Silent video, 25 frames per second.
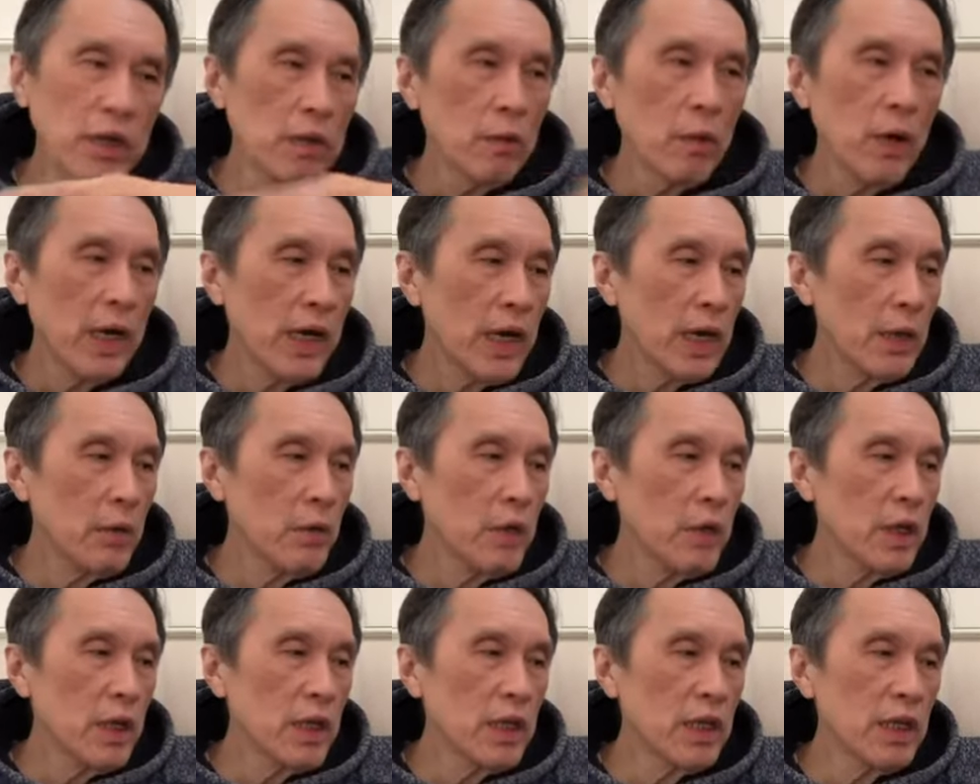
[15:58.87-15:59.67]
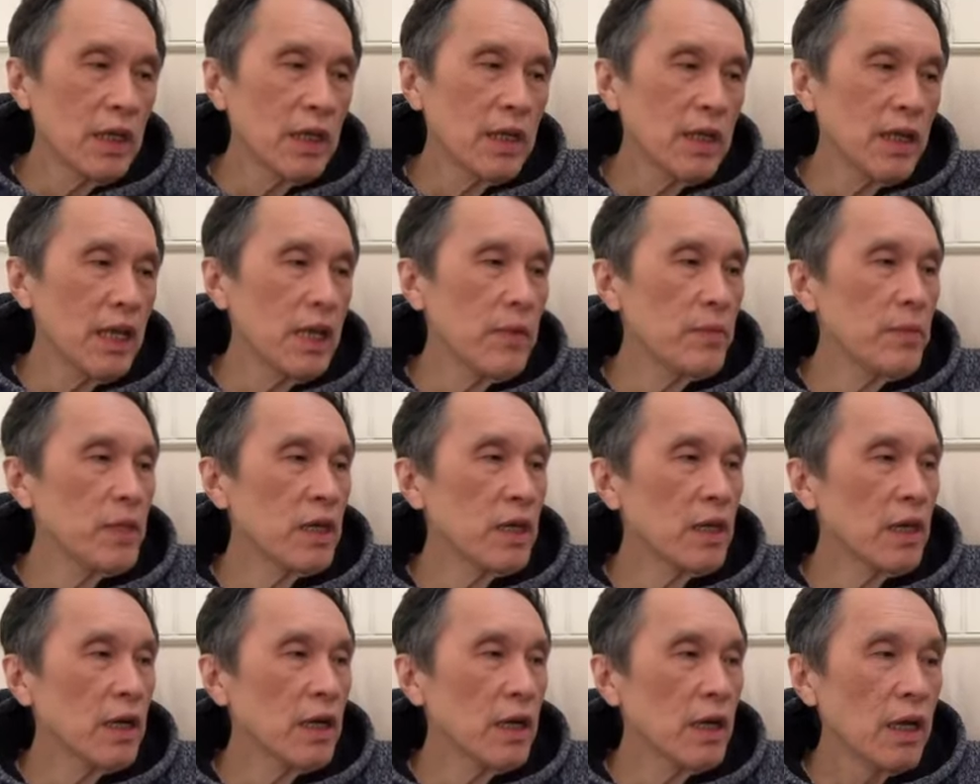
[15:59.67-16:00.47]
Whatever he claimed
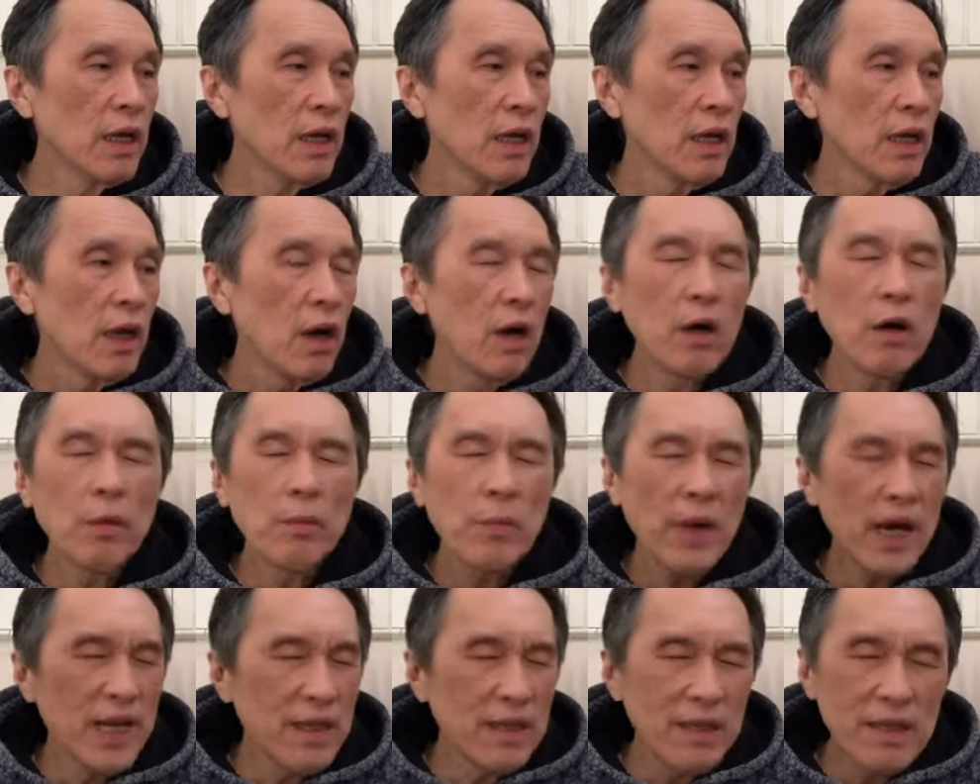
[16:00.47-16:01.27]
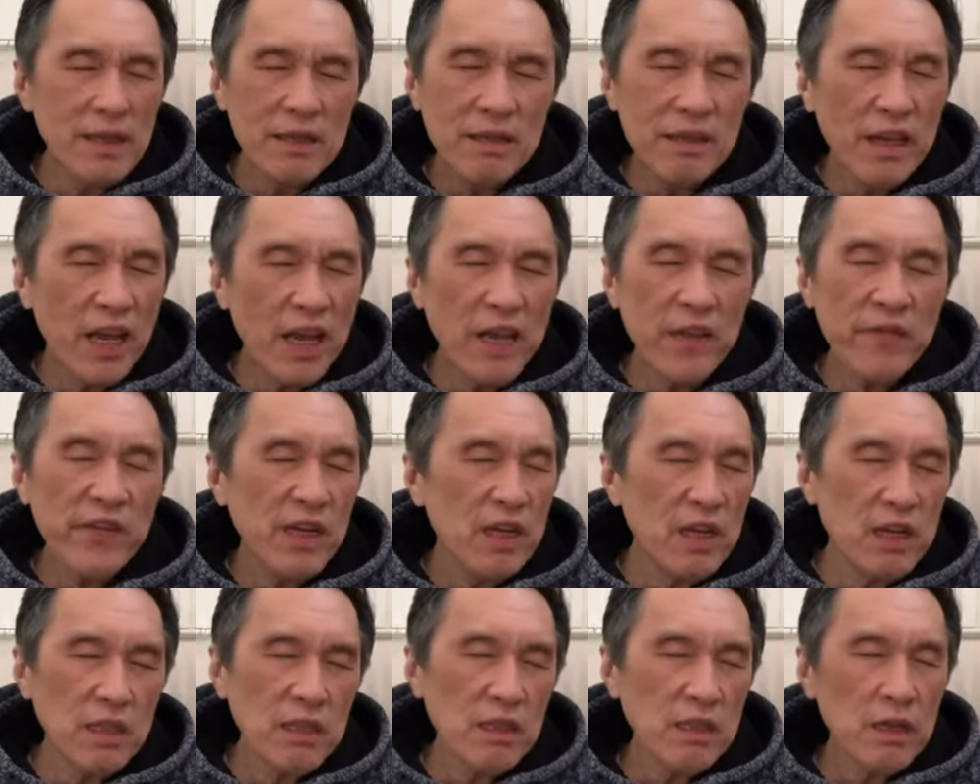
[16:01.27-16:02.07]
here, oh, by this
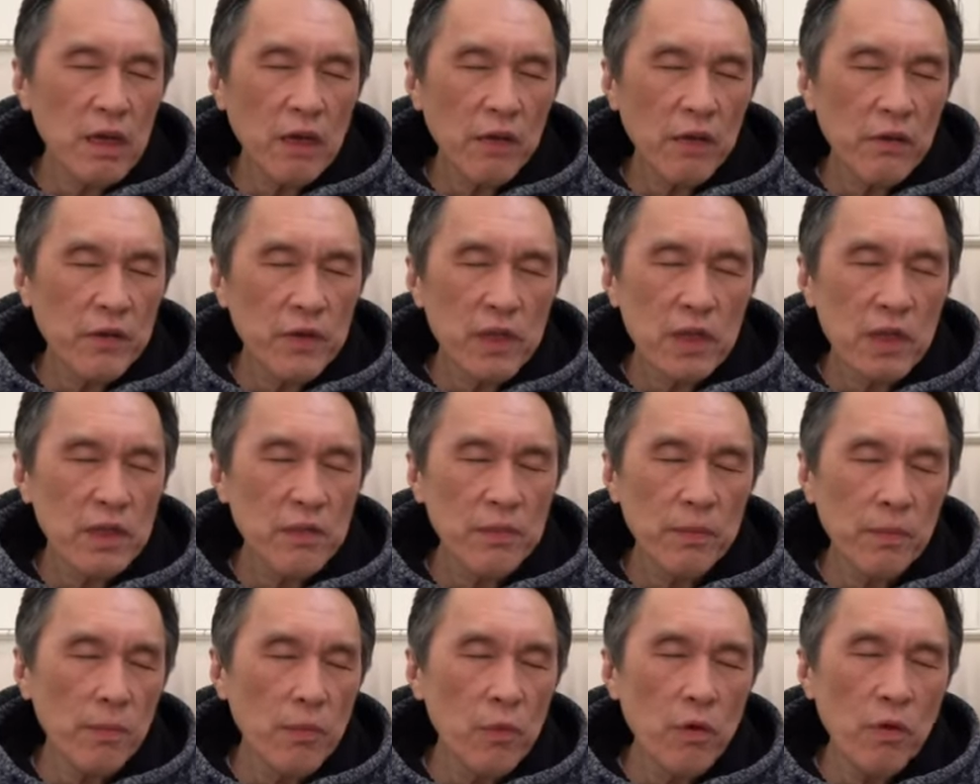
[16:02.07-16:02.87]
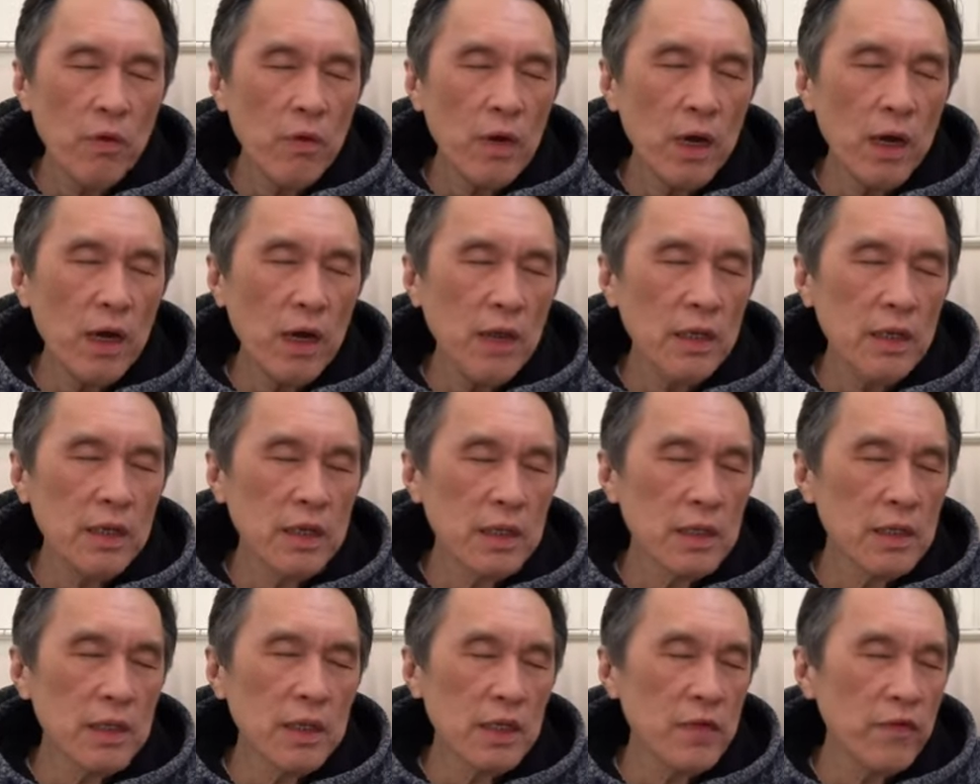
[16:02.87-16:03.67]
evidence of this
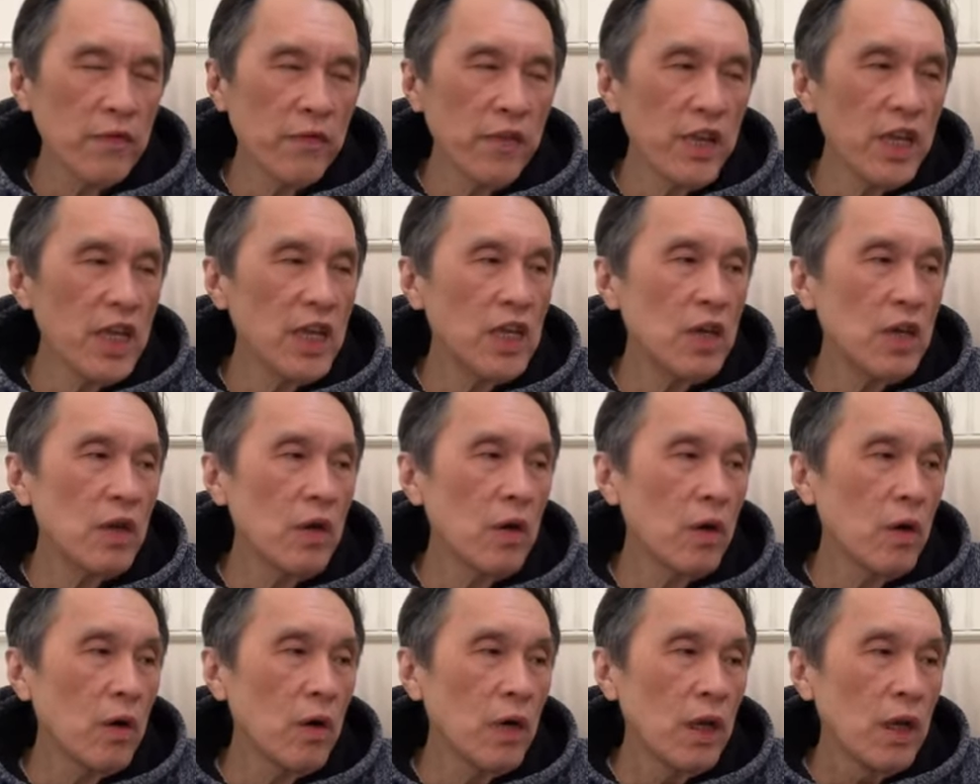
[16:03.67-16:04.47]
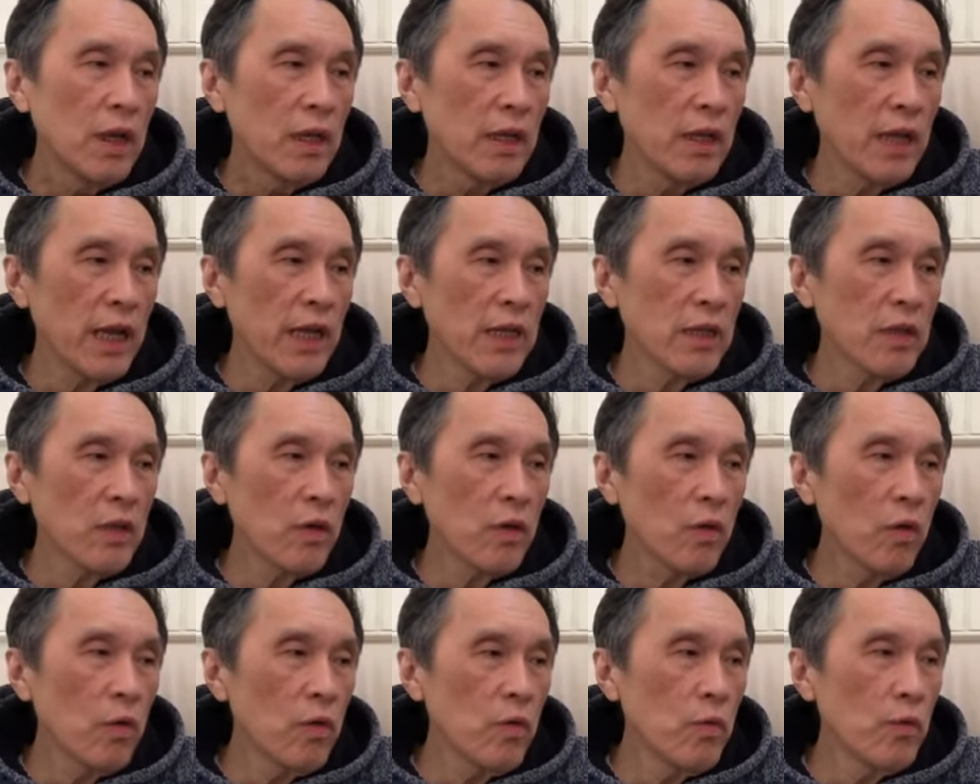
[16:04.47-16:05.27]
video,
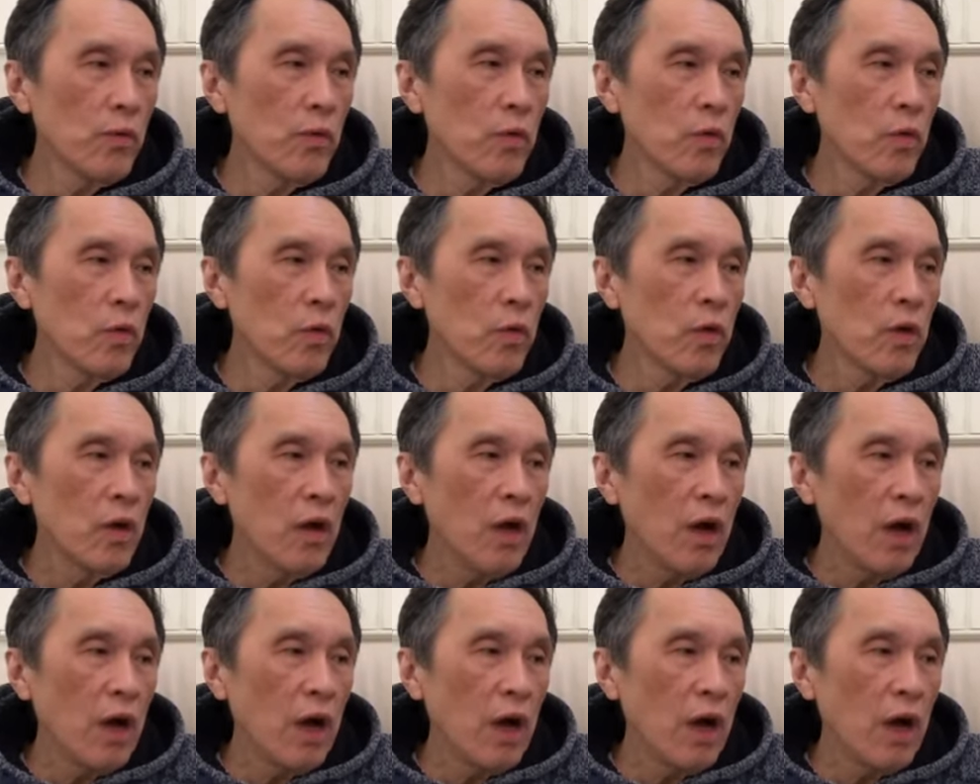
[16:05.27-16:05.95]
that kungfu